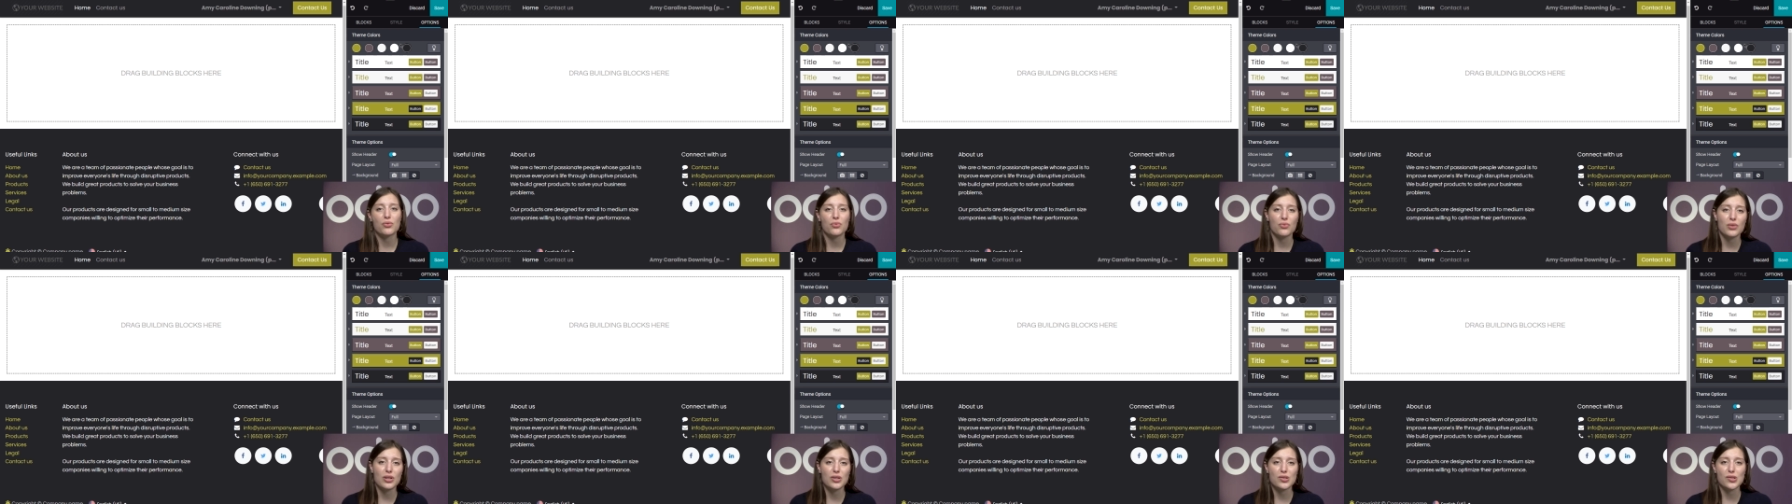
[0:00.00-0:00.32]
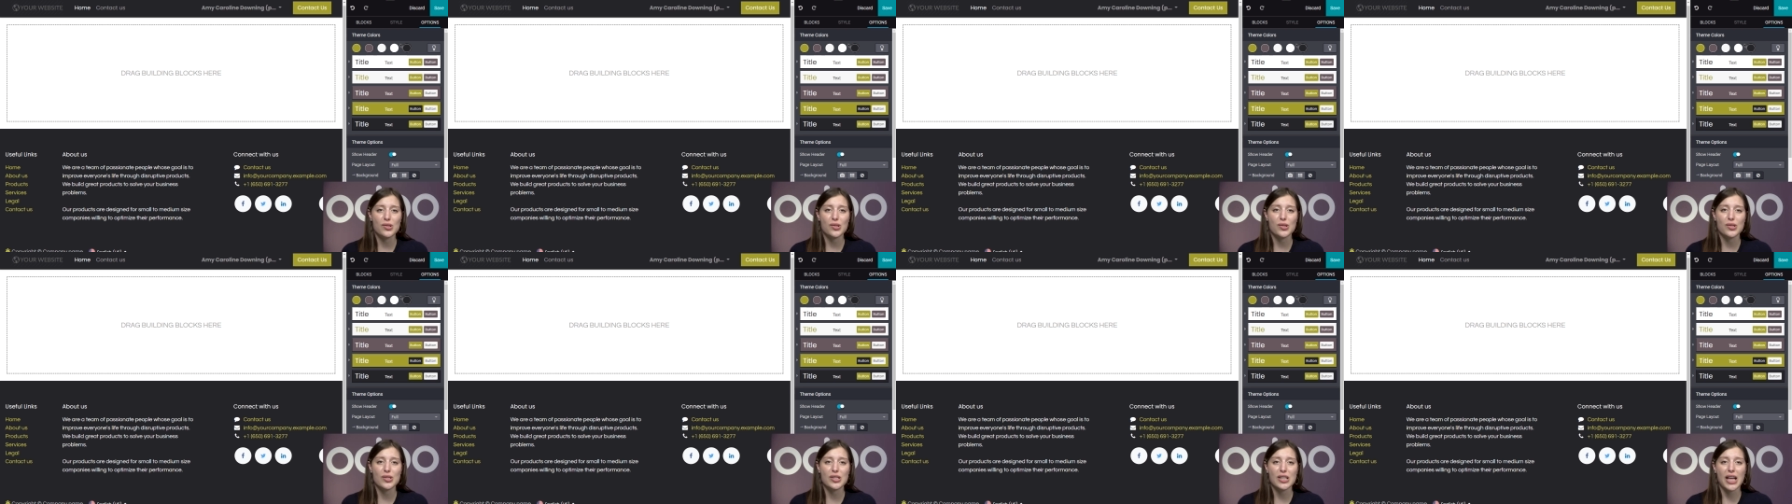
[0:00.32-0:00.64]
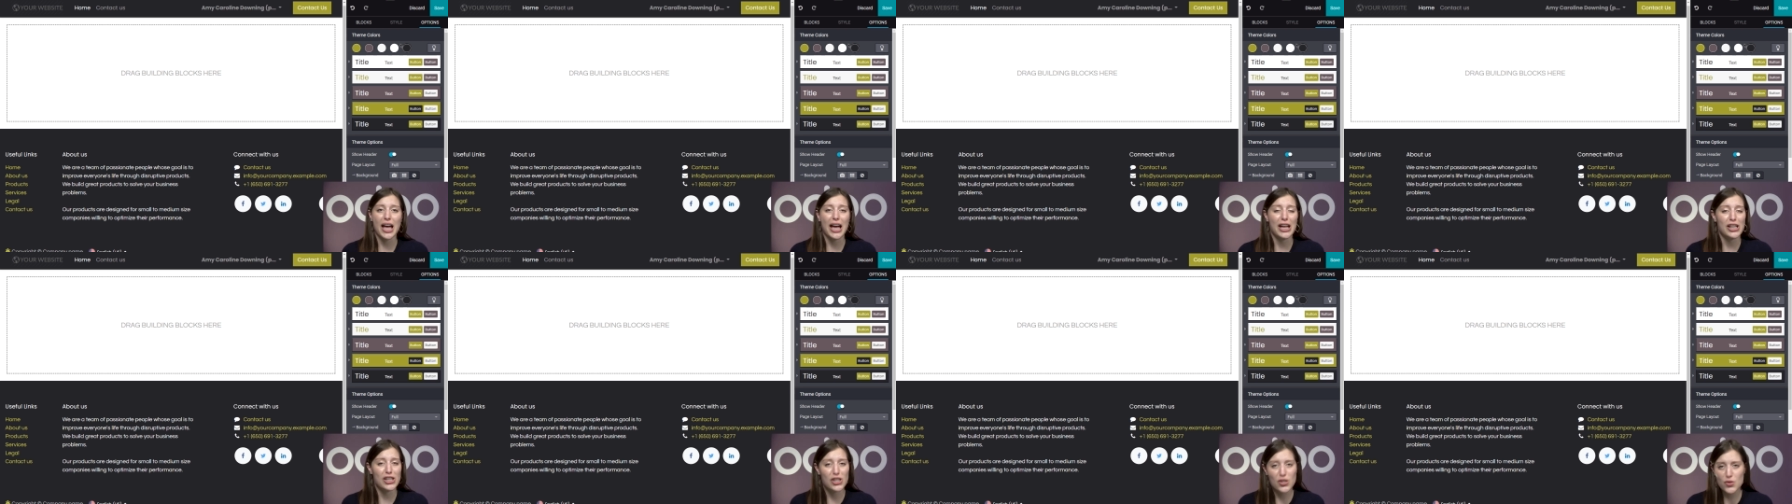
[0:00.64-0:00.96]
features
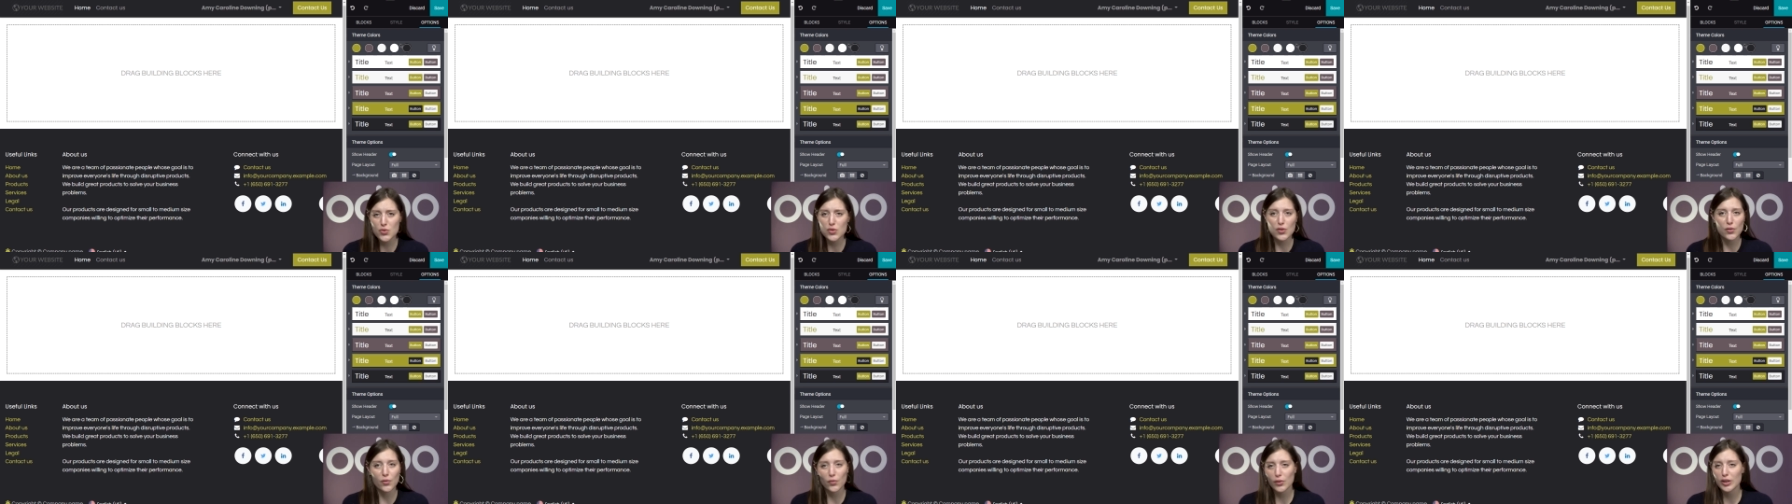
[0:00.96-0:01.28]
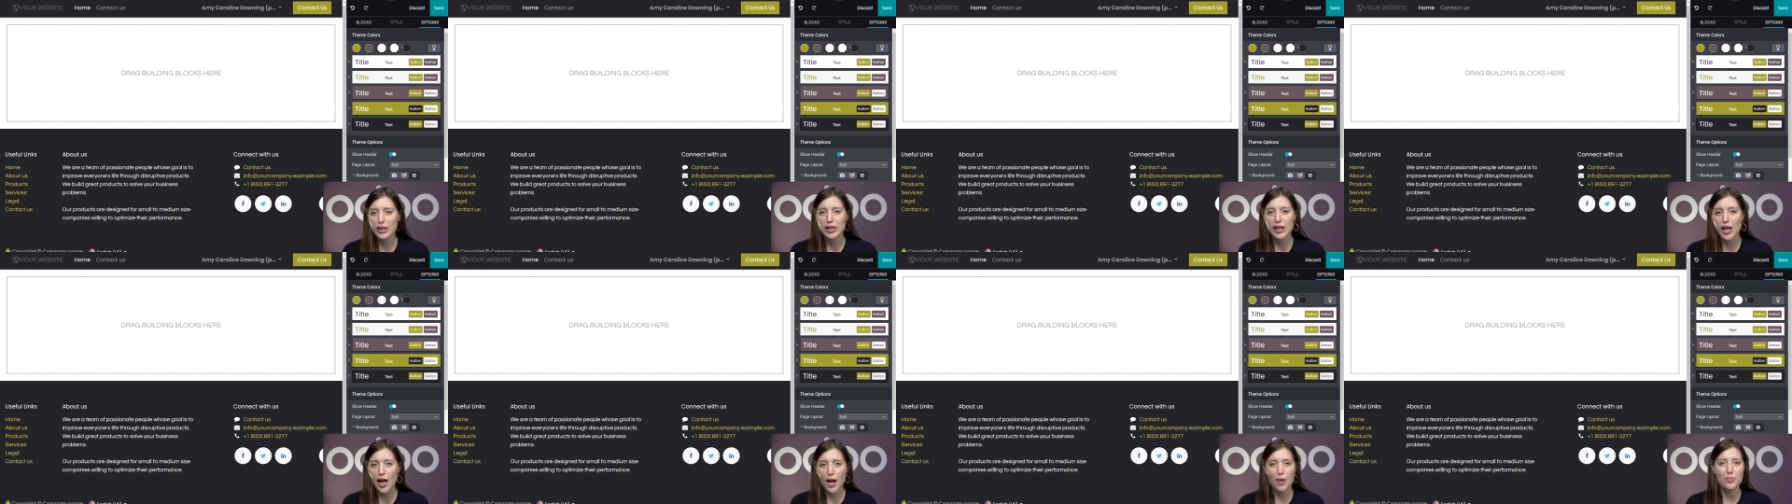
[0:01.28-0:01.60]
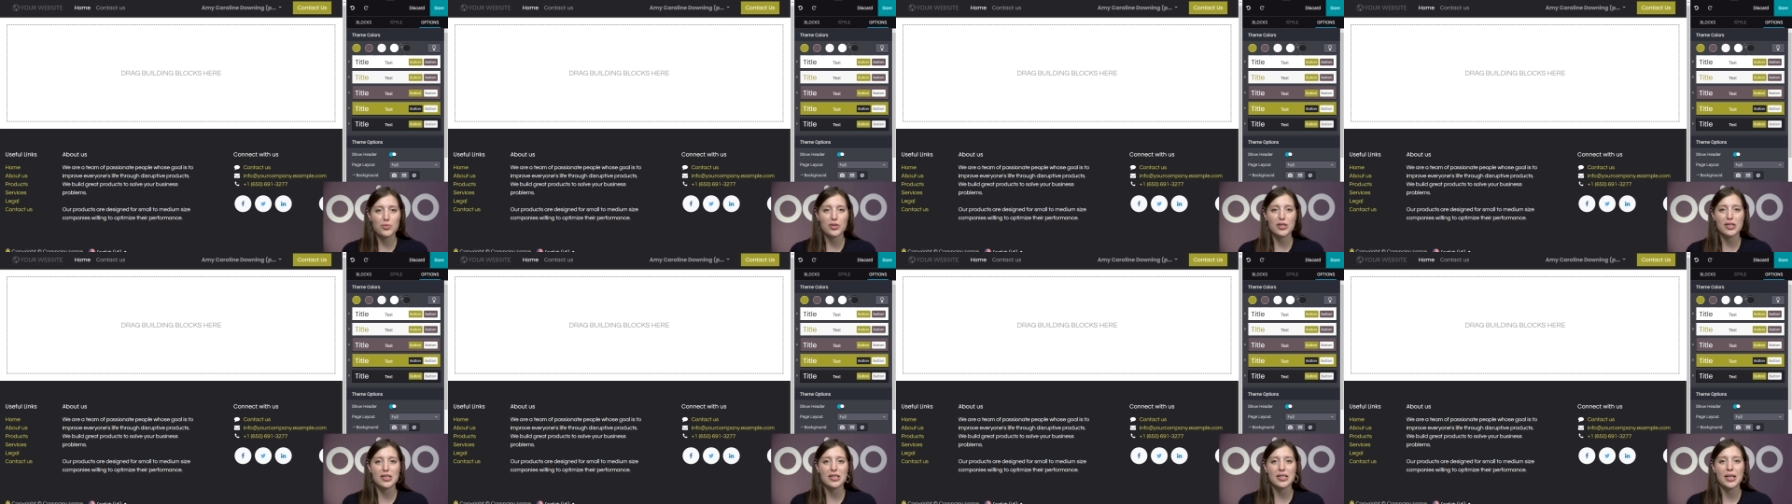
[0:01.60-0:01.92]
and user-friendly
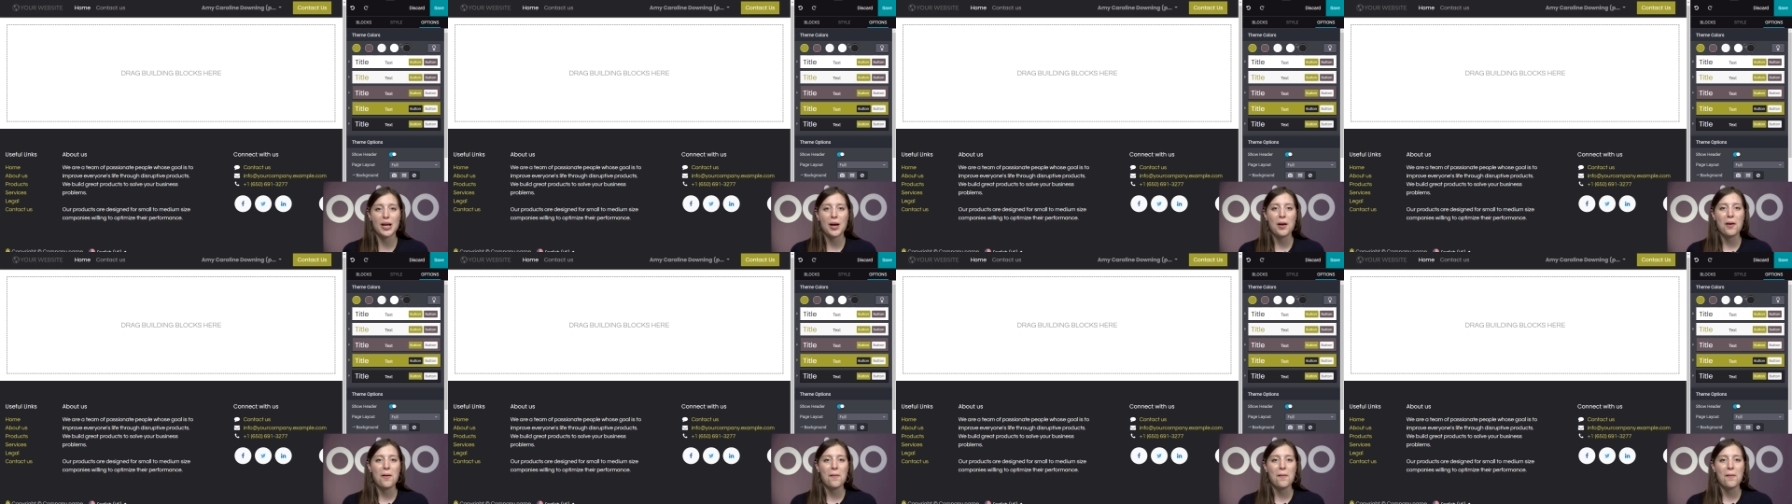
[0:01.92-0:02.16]
options